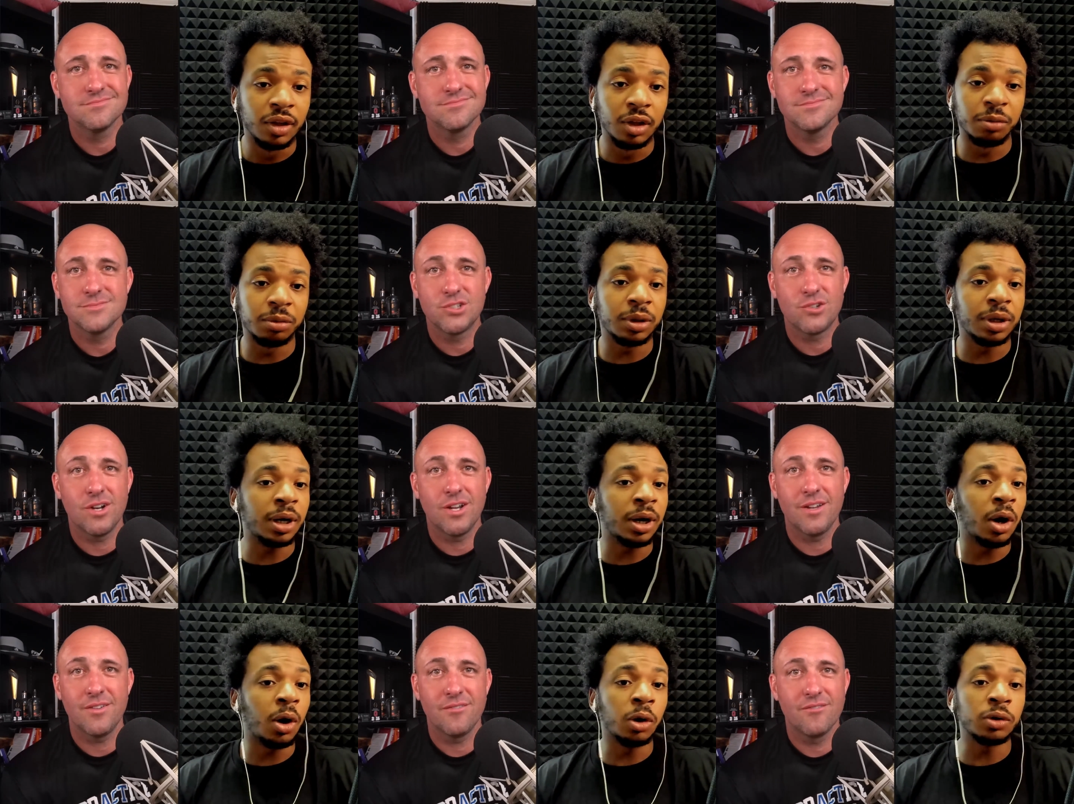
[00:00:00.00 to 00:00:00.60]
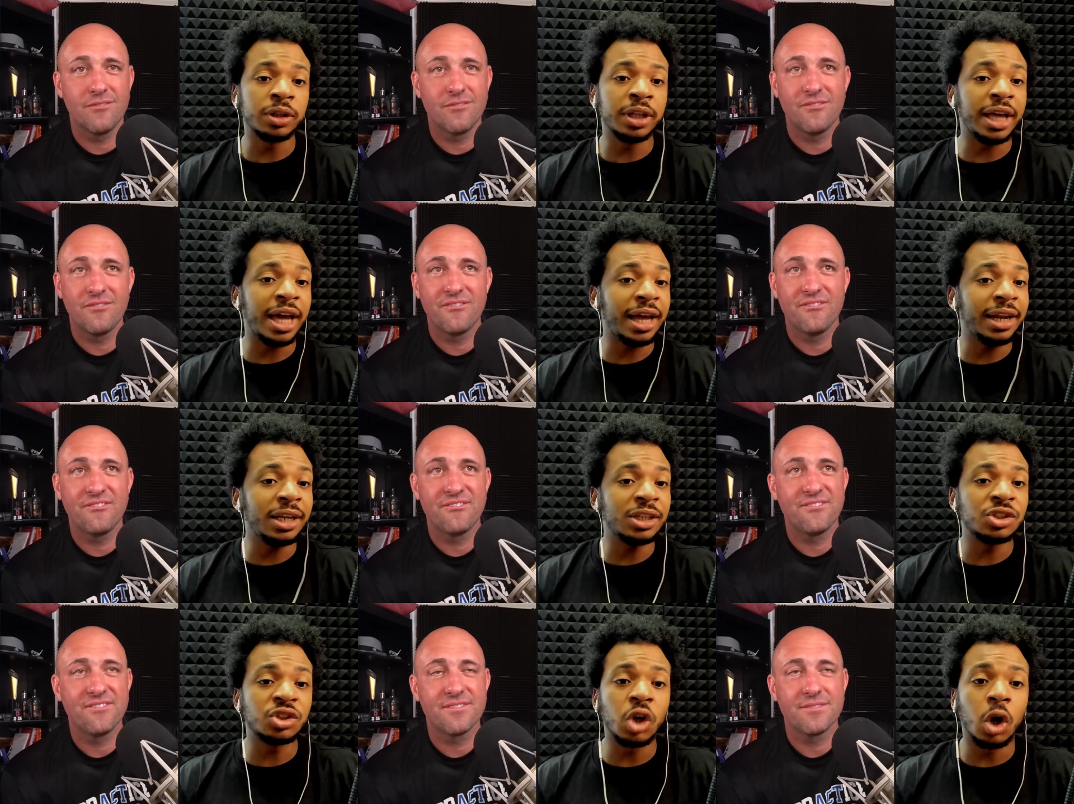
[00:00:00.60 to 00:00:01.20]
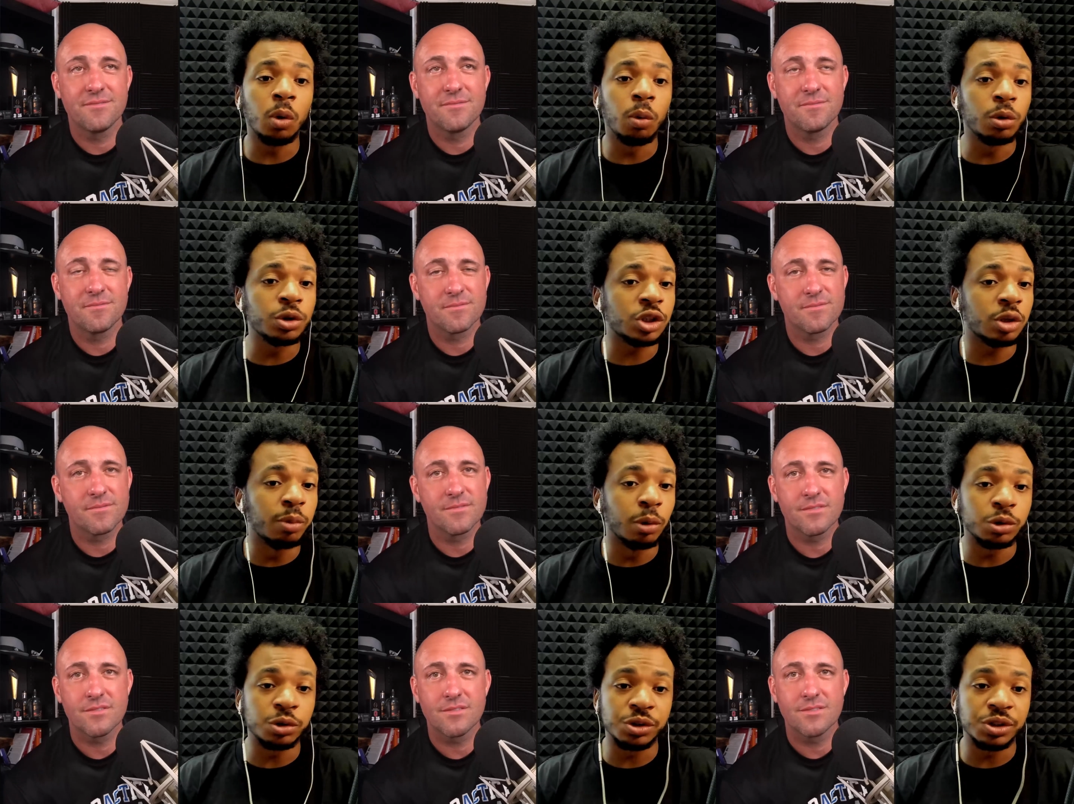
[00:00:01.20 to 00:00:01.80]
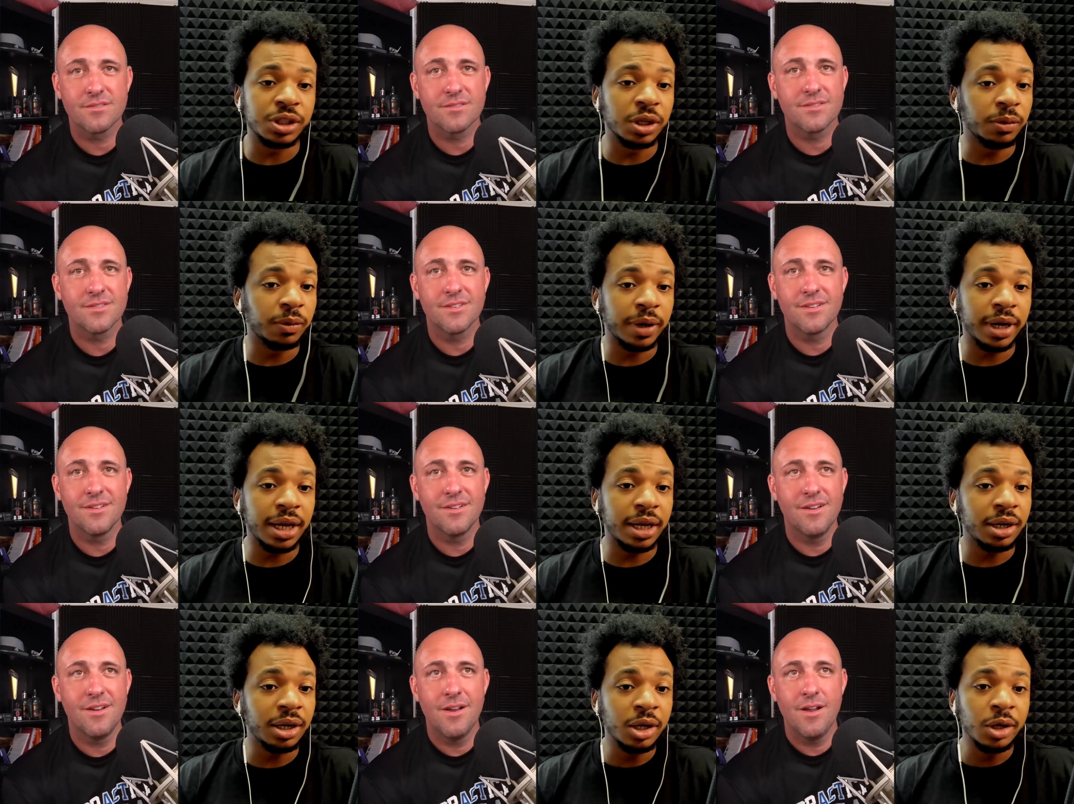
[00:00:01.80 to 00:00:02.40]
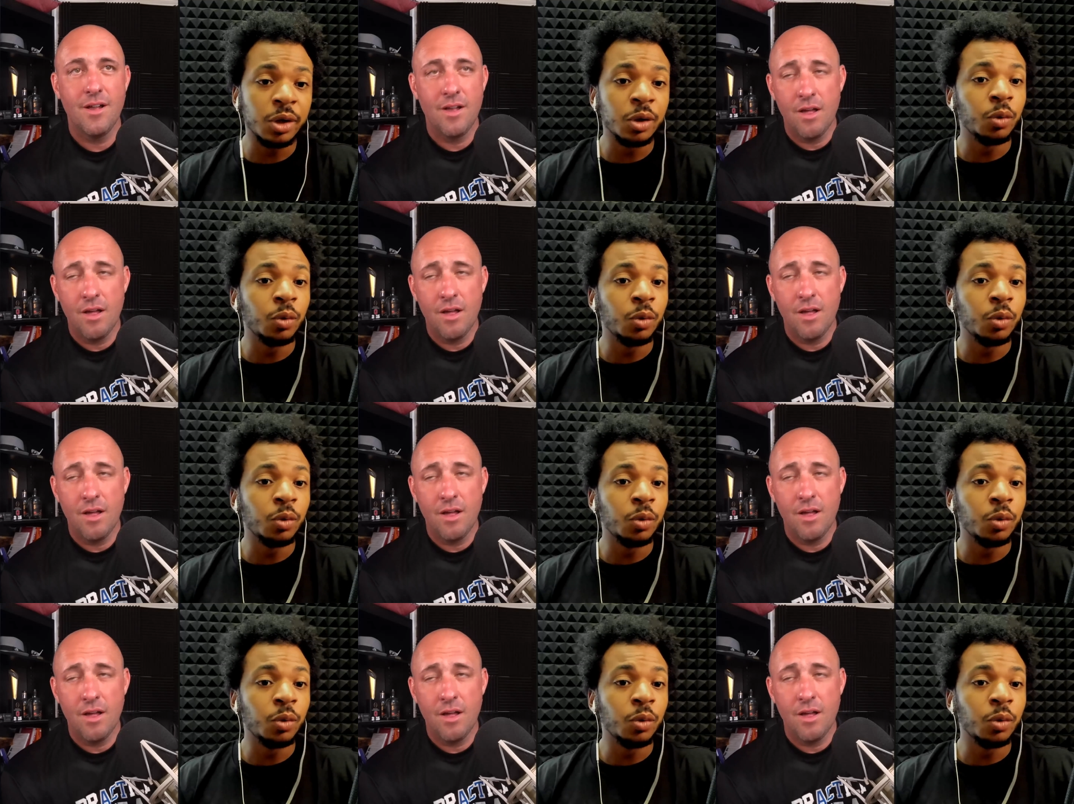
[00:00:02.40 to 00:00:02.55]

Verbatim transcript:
Speaker 1: There were hardly any Star Wars commercials that ran.